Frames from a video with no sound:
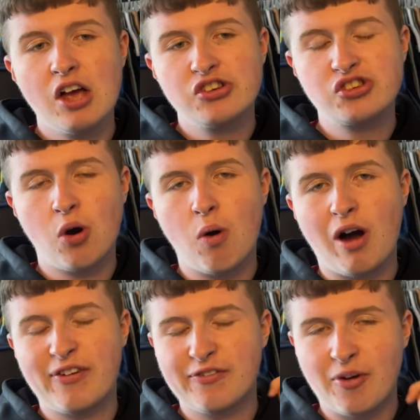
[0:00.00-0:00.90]
So,
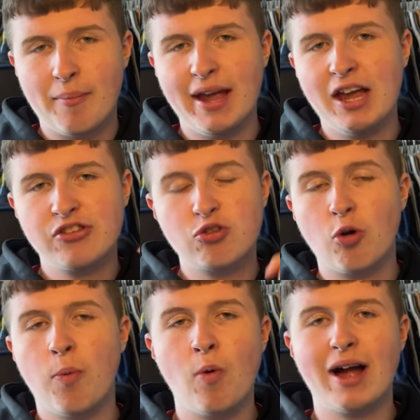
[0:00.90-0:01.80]
I think for me,
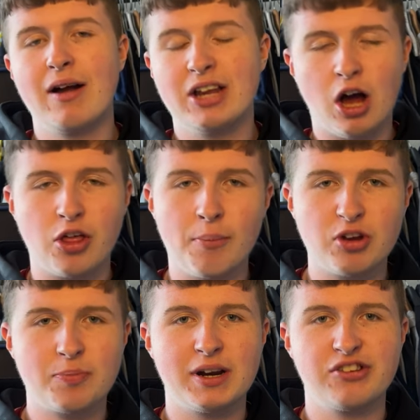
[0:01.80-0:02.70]
Stockport County are the
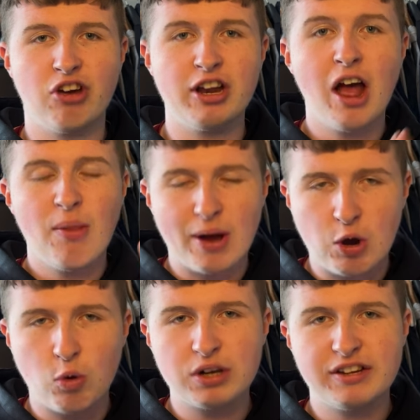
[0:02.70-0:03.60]
much better side. Their
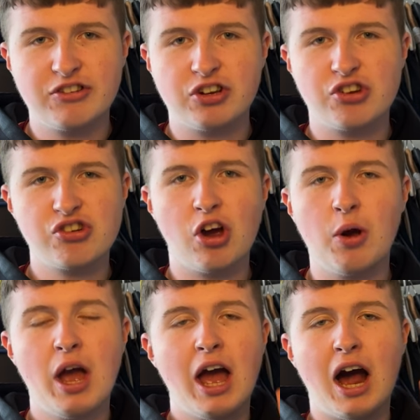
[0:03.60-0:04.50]
quality is going to
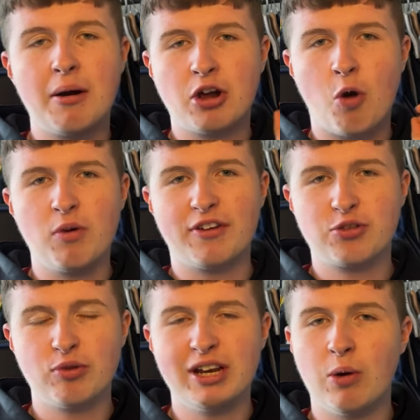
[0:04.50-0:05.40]
show. I'm going to go with a
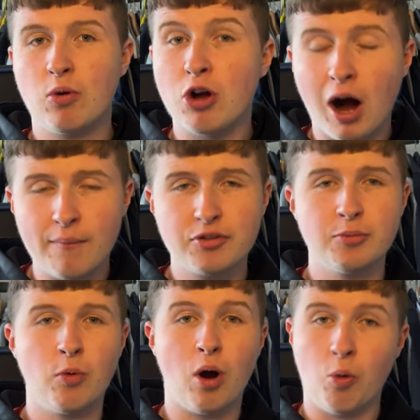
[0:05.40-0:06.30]
3-0
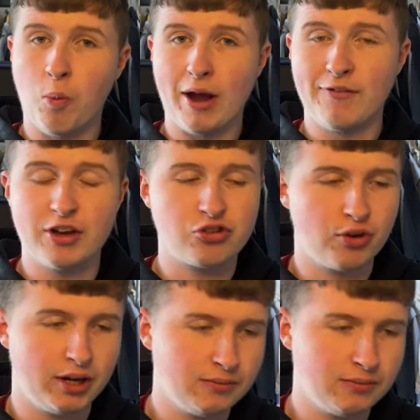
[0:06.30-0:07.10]
comfortable away victory.